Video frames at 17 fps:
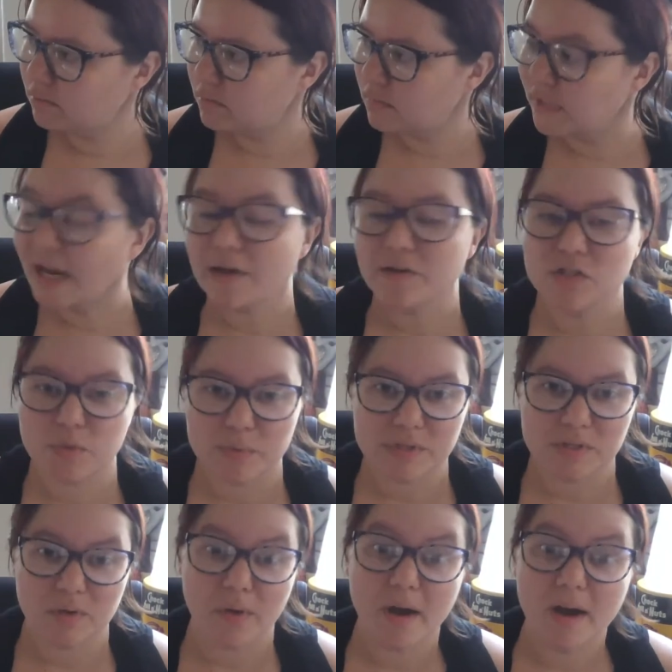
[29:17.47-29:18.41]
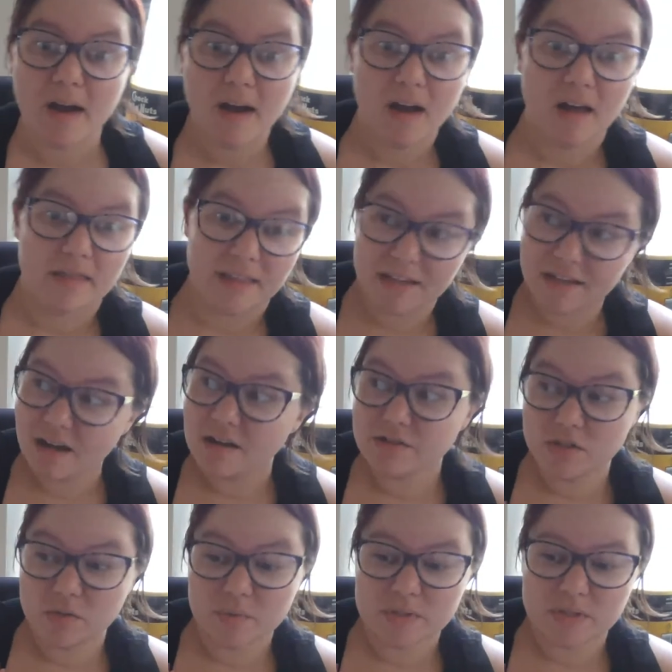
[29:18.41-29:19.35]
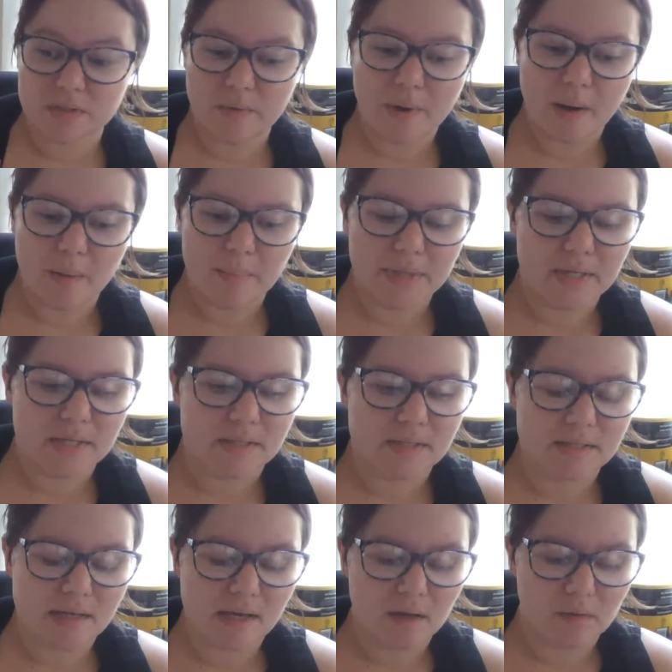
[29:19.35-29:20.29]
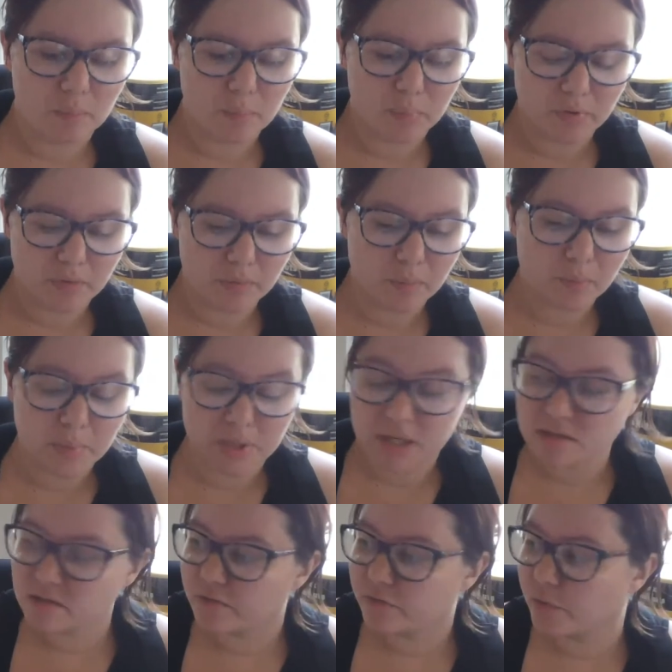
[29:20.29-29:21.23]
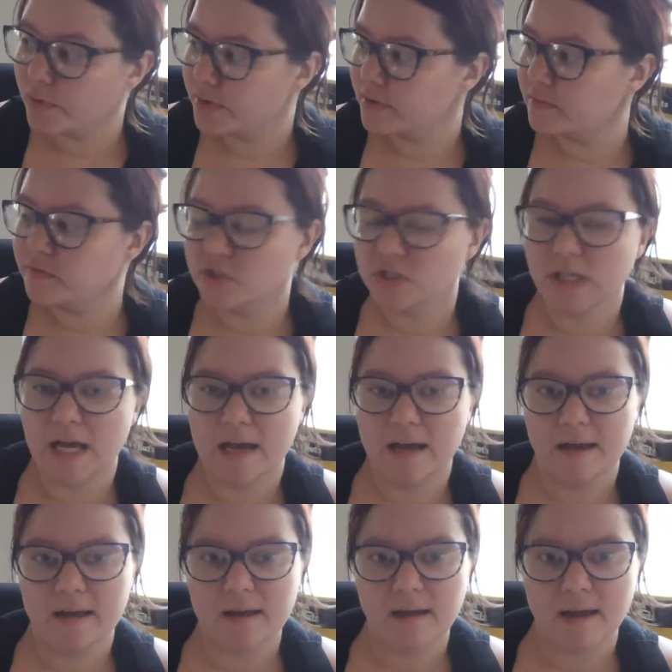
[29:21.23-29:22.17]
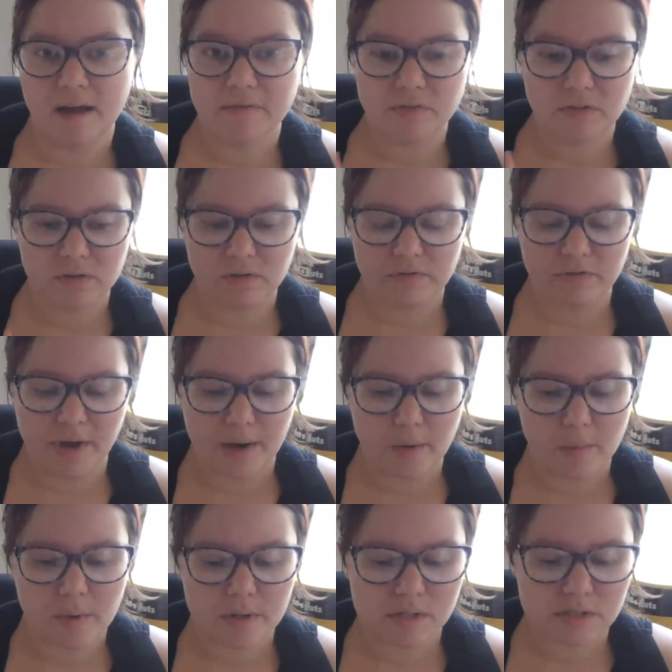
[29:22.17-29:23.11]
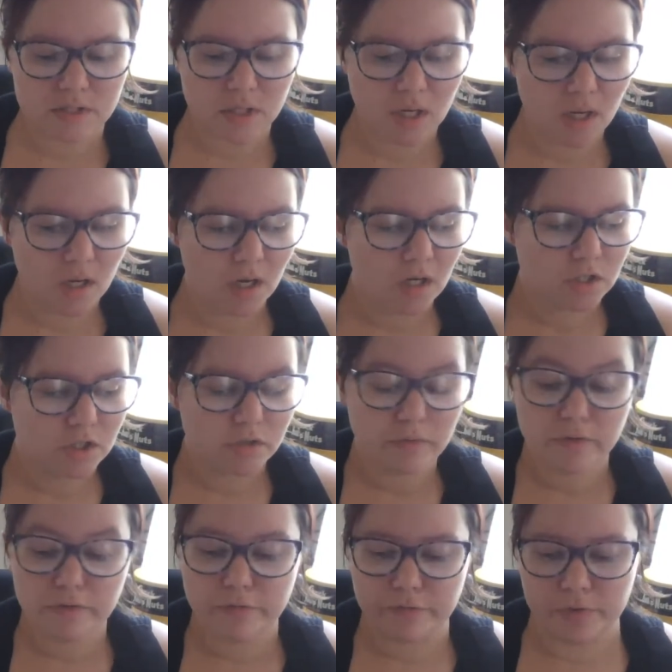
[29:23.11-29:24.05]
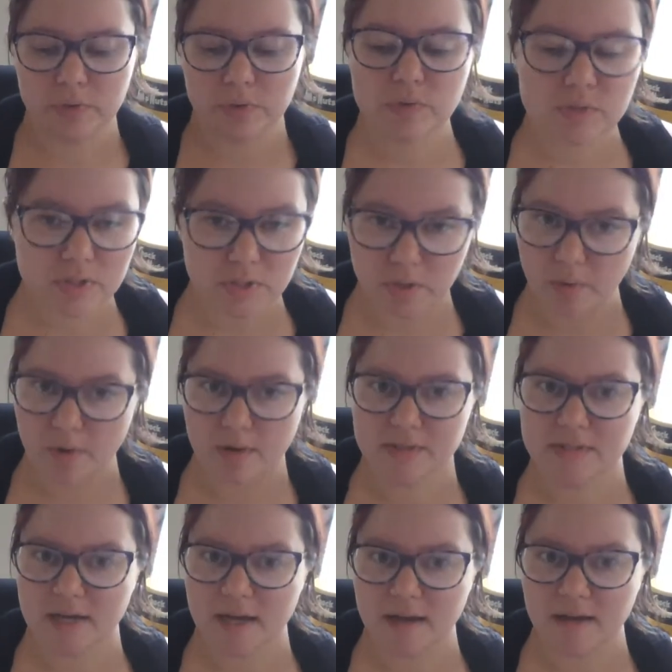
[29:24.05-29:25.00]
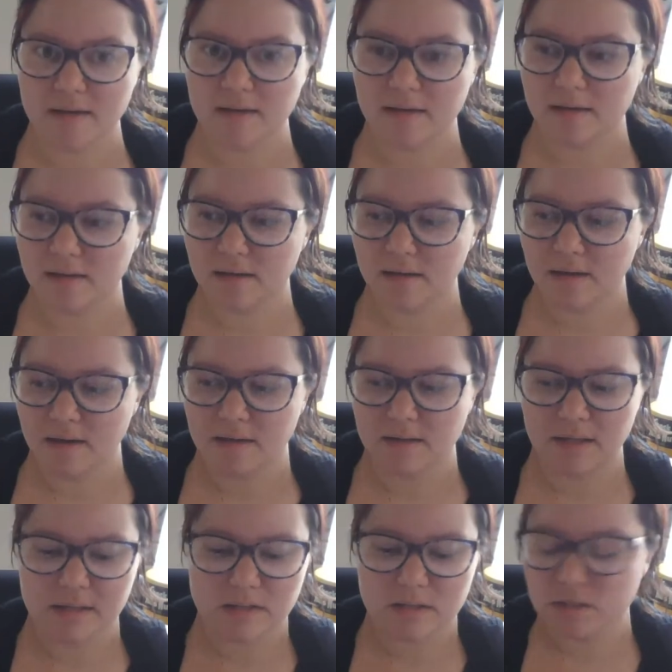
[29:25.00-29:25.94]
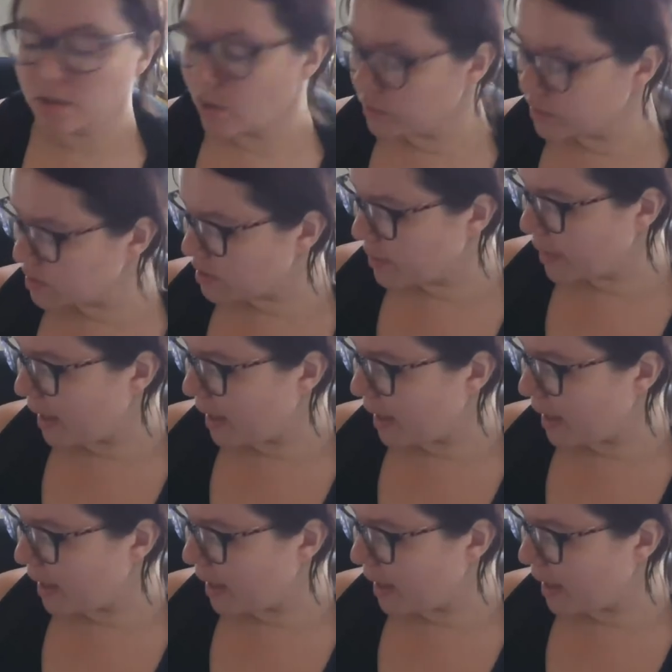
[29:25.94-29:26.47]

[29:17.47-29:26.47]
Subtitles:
Now she wants to go. Thank God she wants to go out, because of 4th of July, after the fireworks, she refused to go outside, like to go to the